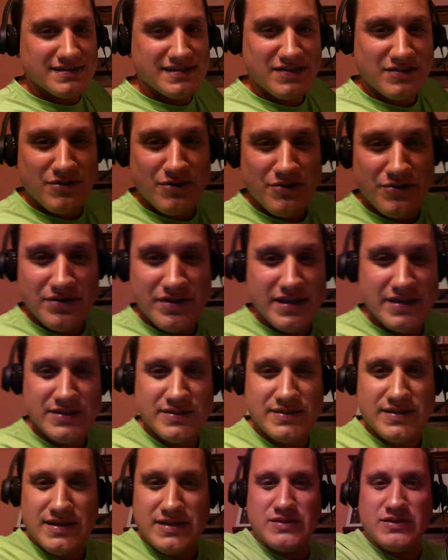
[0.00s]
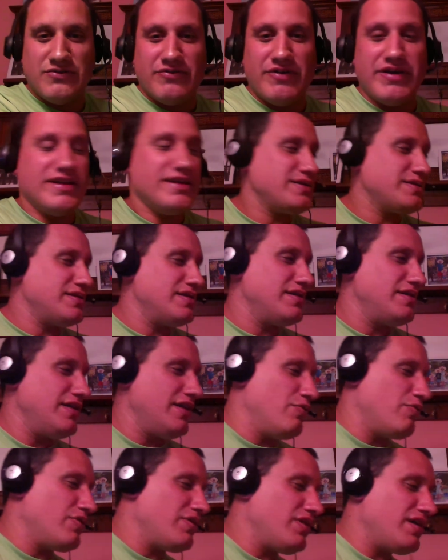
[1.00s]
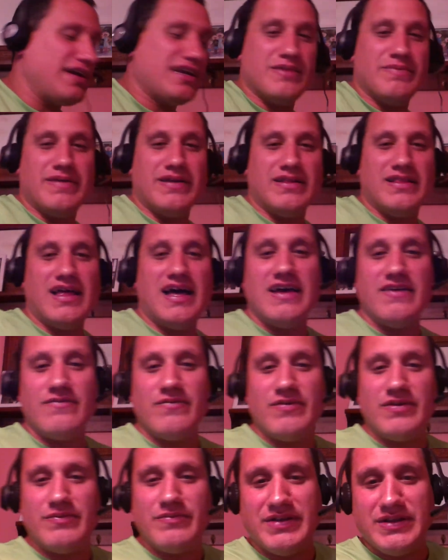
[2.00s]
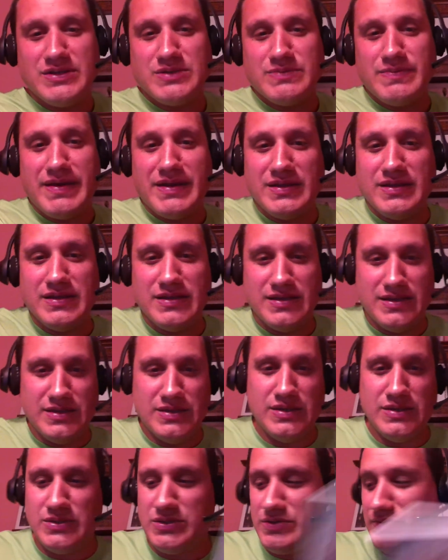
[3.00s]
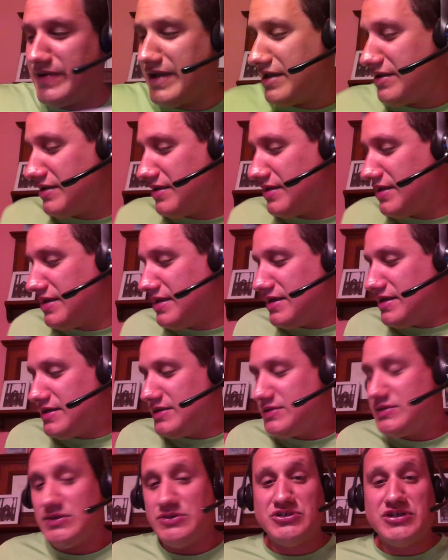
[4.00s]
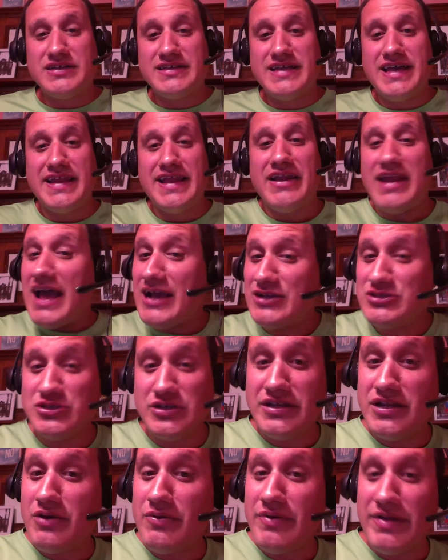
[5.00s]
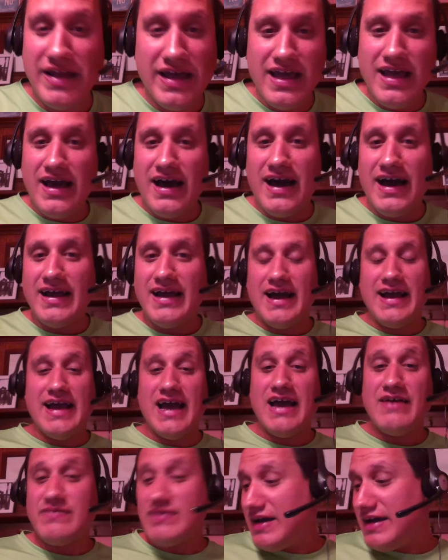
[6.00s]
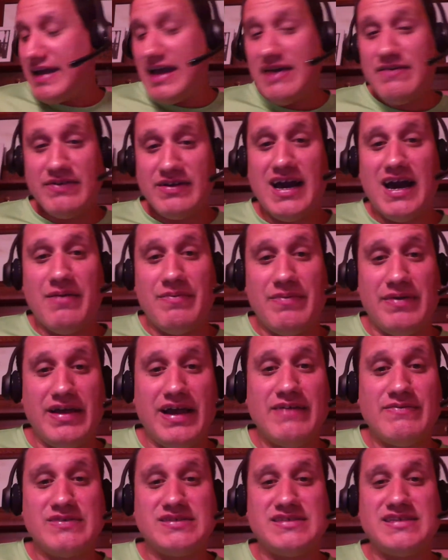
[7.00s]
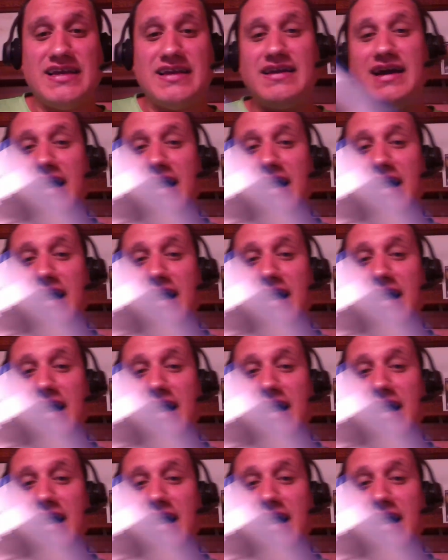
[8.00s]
Seth Godin is the greatest. We're lucky to be alive when this man is around. So check that out. Actually, you know what? I have a copy. I have a second